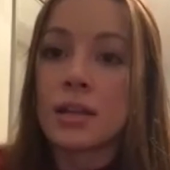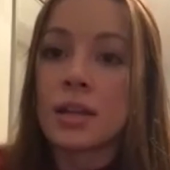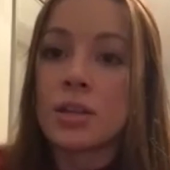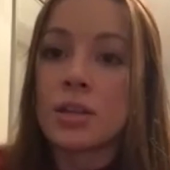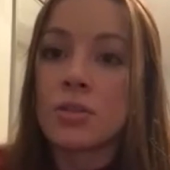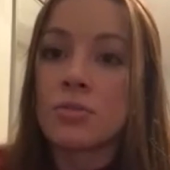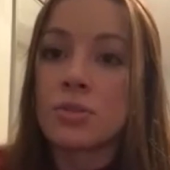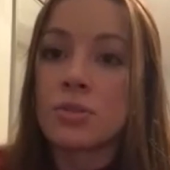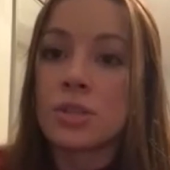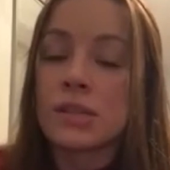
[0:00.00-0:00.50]
I
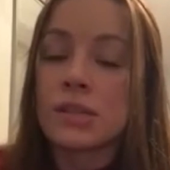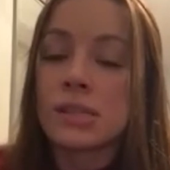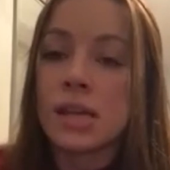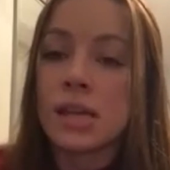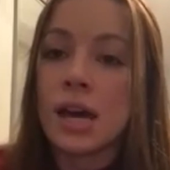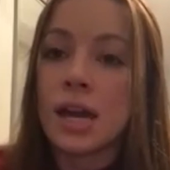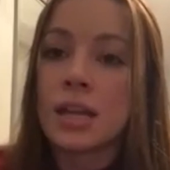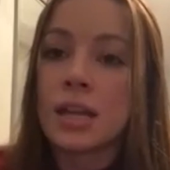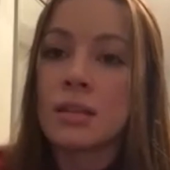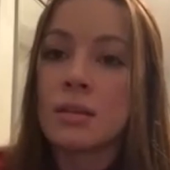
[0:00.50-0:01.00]
know she
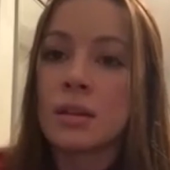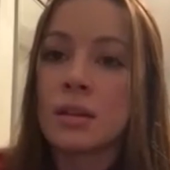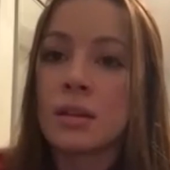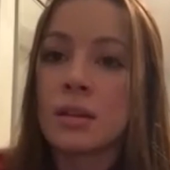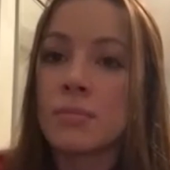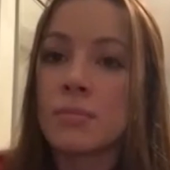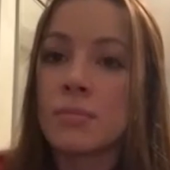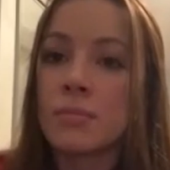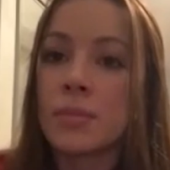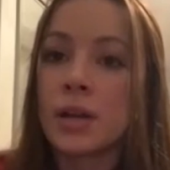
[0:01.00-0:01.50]
signed,
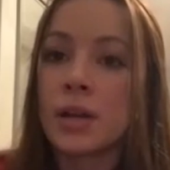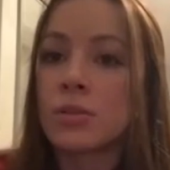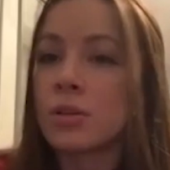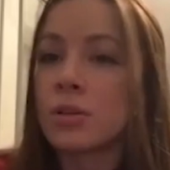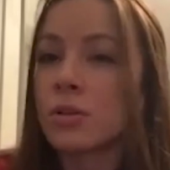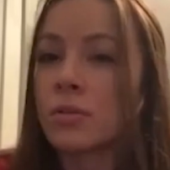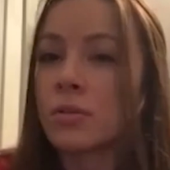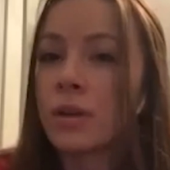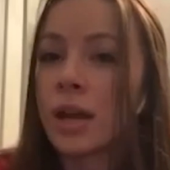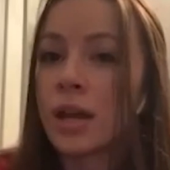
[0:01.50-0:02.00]
but I don't
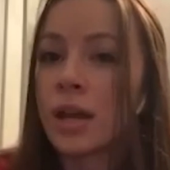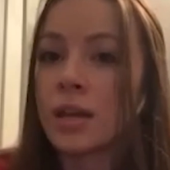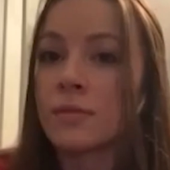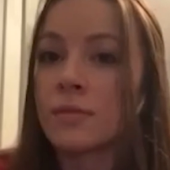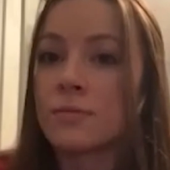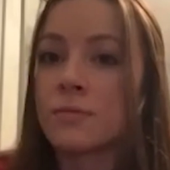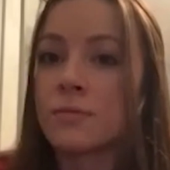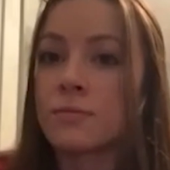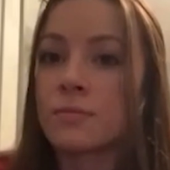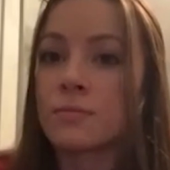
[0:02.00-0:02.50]
know
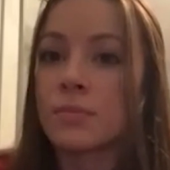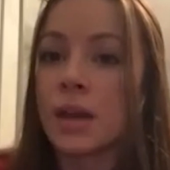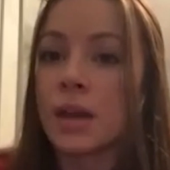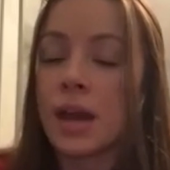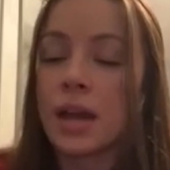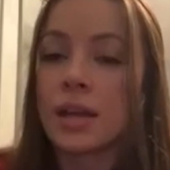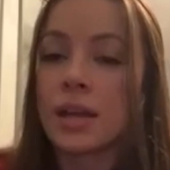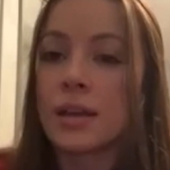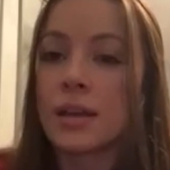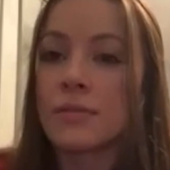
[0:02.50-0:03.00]
if
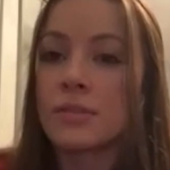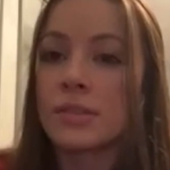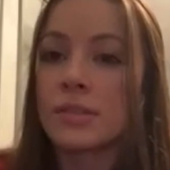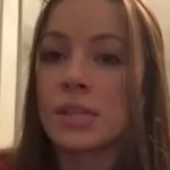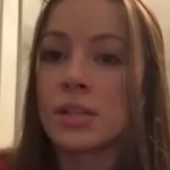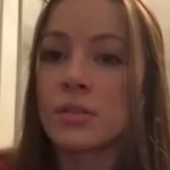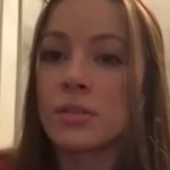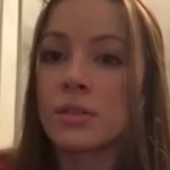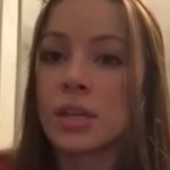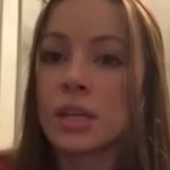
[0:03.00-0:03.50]
I haven't
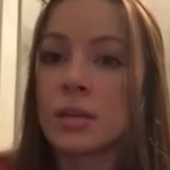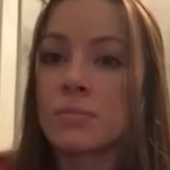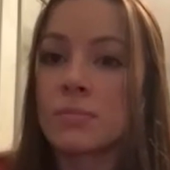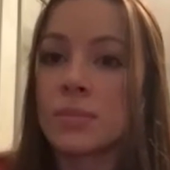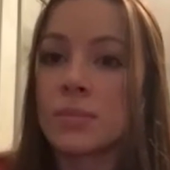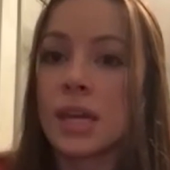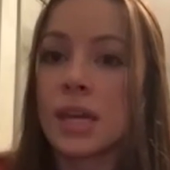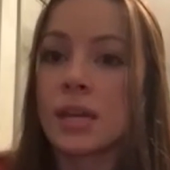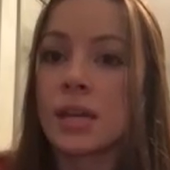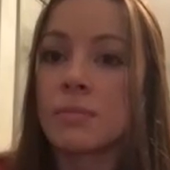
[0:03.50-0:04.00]
seen her really
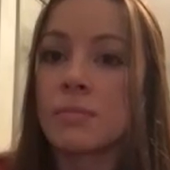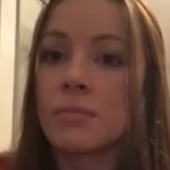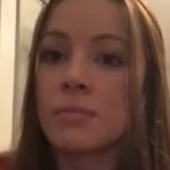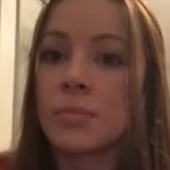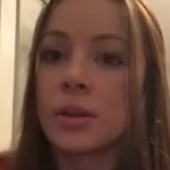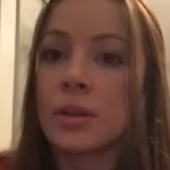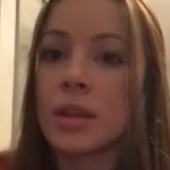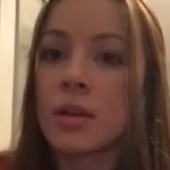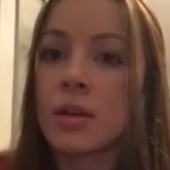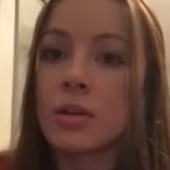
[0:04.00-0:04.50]
compete,
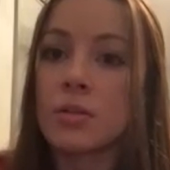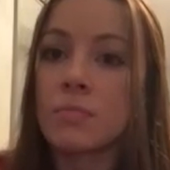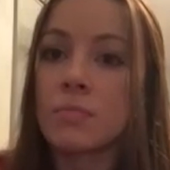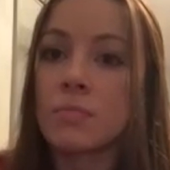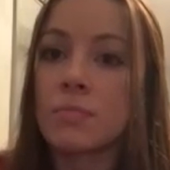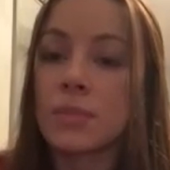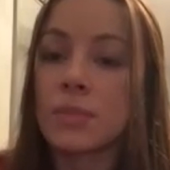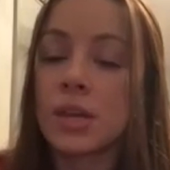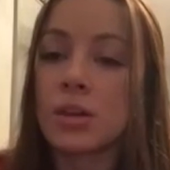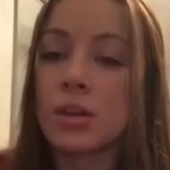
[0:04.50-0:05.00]
but that would
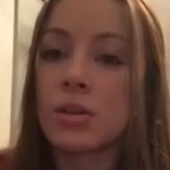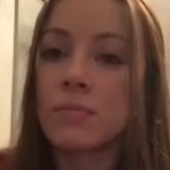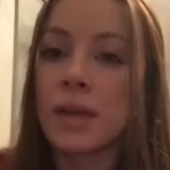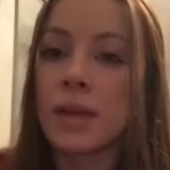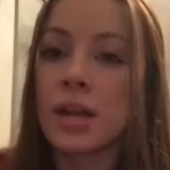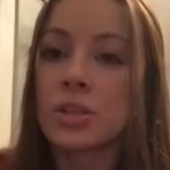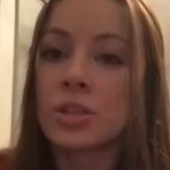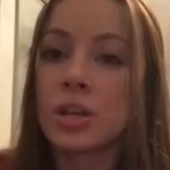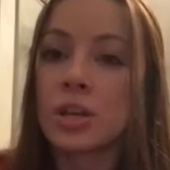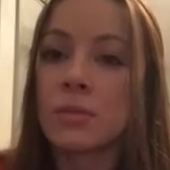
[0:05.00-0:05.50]
be a good
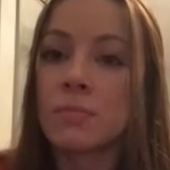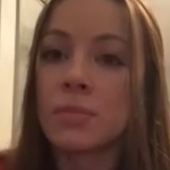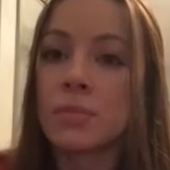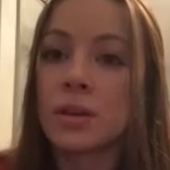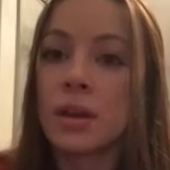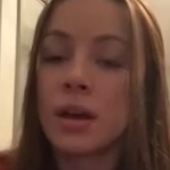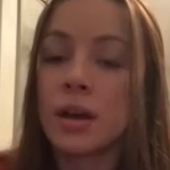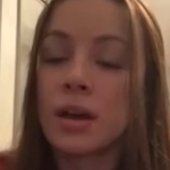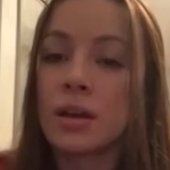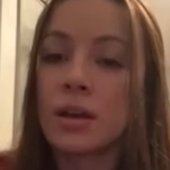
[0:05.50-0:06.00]
matchup.
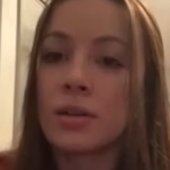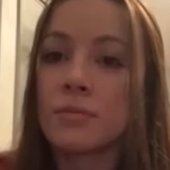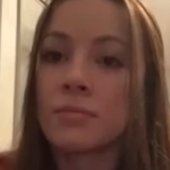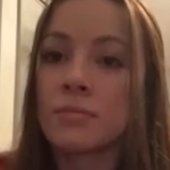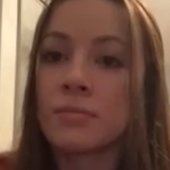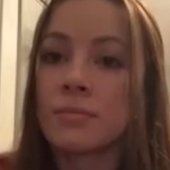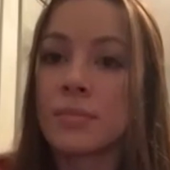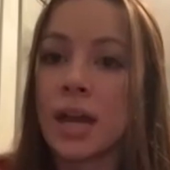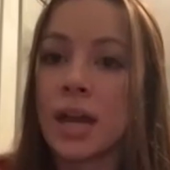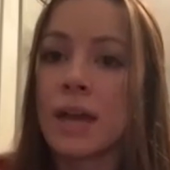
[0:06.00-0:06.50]
I
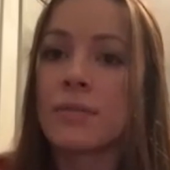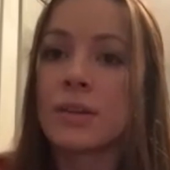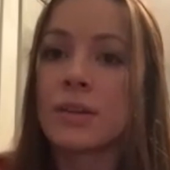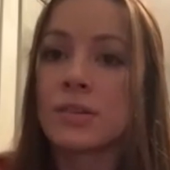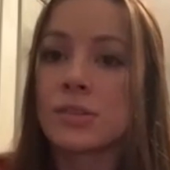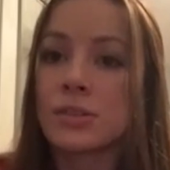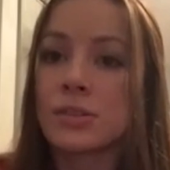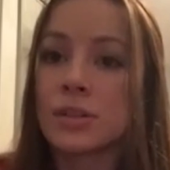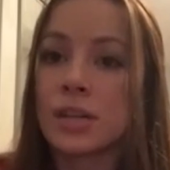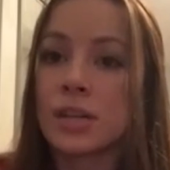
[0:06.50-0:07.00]
have
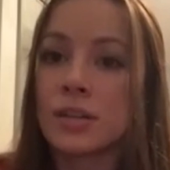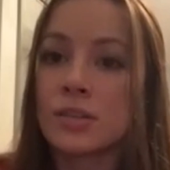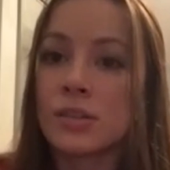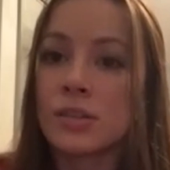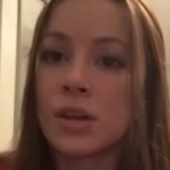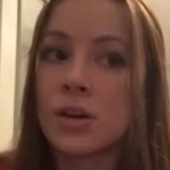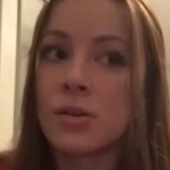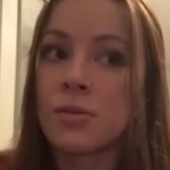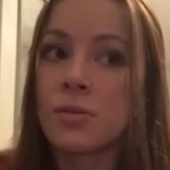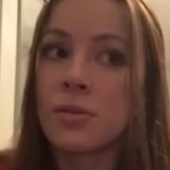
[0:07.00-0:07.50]
history,
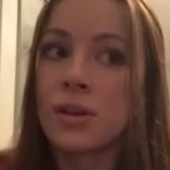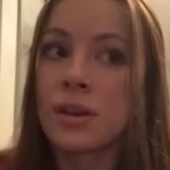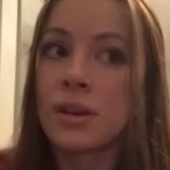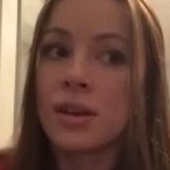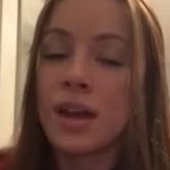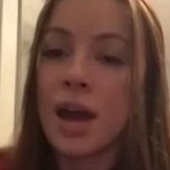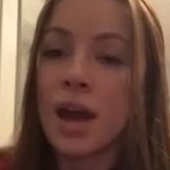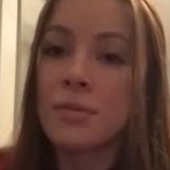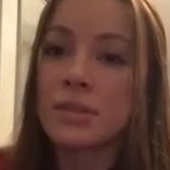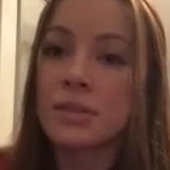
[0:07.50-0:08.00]
so
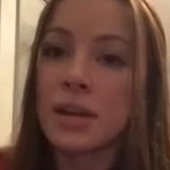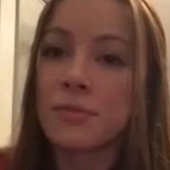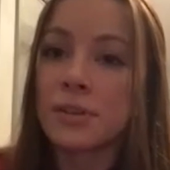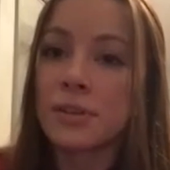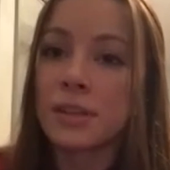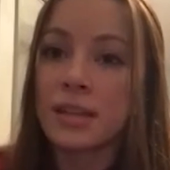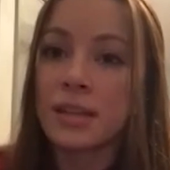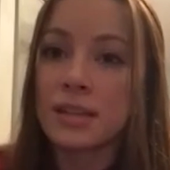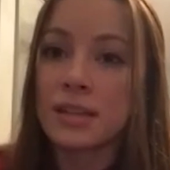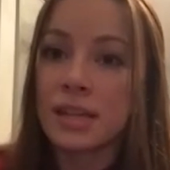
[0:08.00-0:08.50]
I would
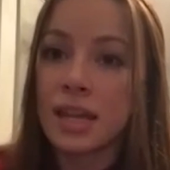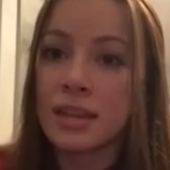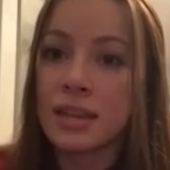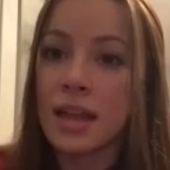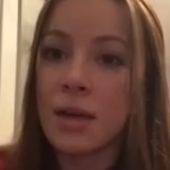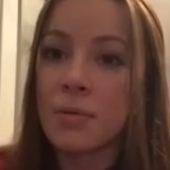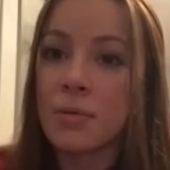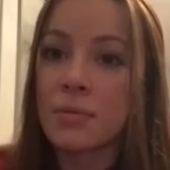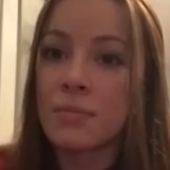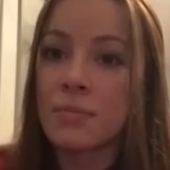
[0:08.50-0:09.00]
definitely like to get
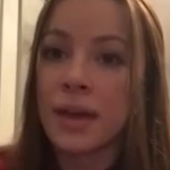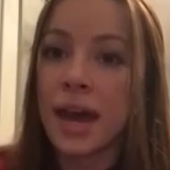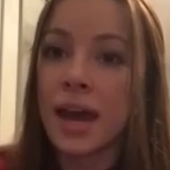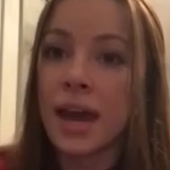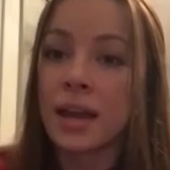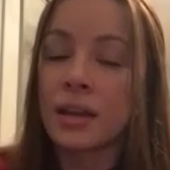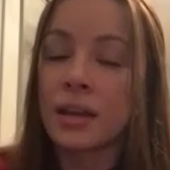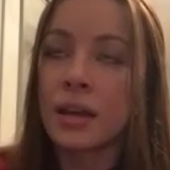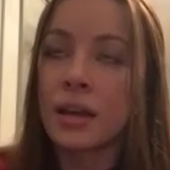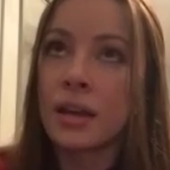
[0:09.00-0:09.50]
that one back.